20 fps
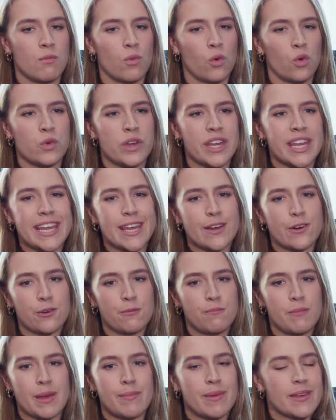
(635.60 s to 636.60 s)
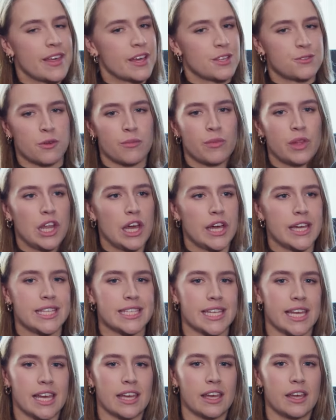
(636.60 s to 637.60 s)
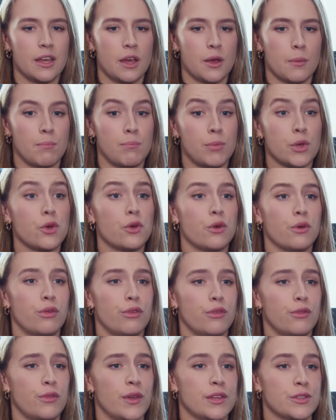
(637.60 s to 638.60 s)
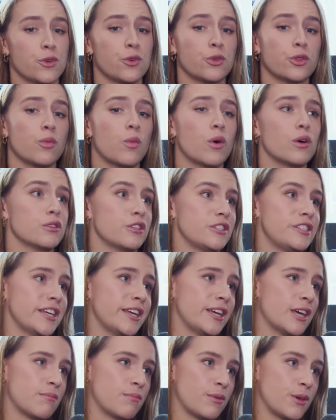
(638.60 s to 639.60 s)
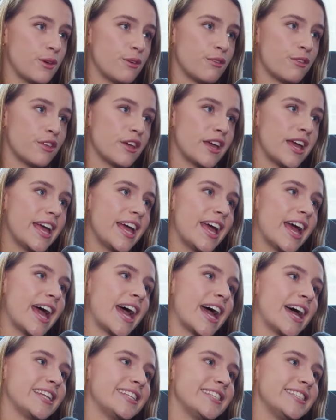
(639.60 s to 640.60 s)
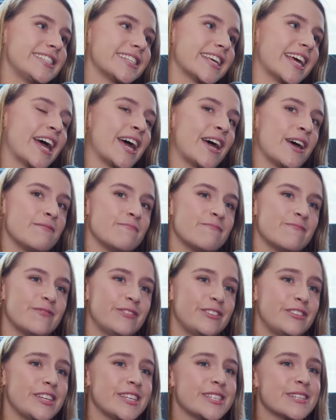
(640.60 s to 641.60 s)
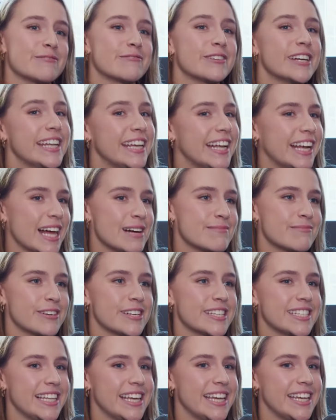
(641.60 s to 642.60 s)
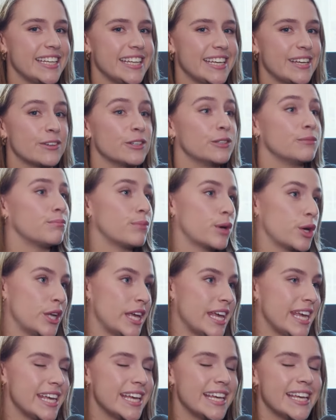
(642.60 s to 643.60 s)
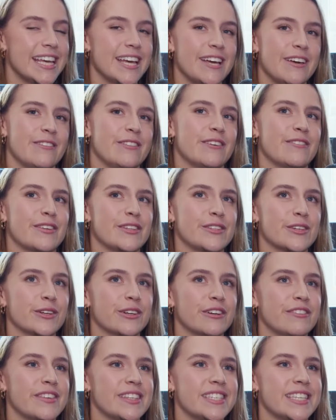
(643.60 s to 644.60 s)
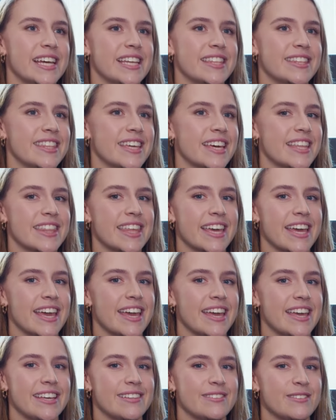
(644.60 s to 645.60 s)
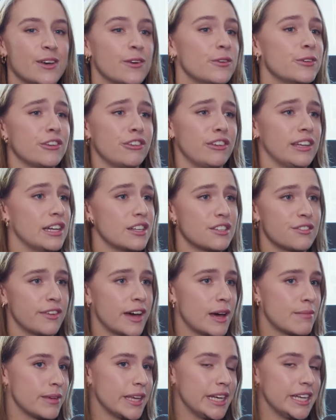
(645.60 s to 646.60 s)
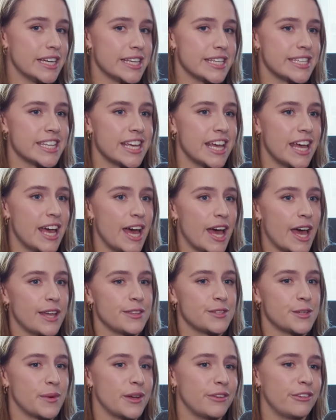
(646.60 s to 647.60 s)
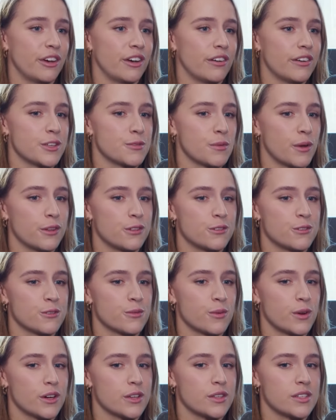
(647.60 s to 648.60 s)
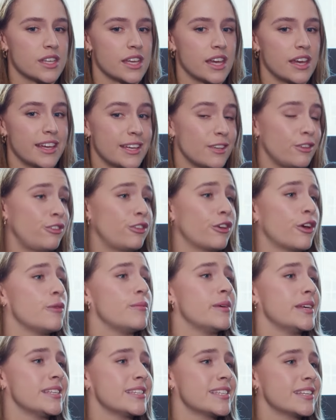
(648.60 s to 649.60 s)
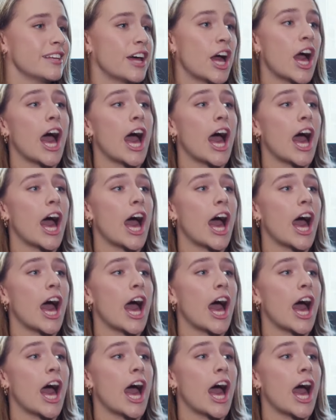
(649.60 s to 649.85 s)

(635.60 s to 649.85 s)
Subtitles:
or neon. Maybe that's from the lighting. Booth. It's called the Waltzer Ticket Booth. And she's a really glamorous lady called Bonnie. The photographer said that they told her she looked fabulous, to which her response was, it's showbiz.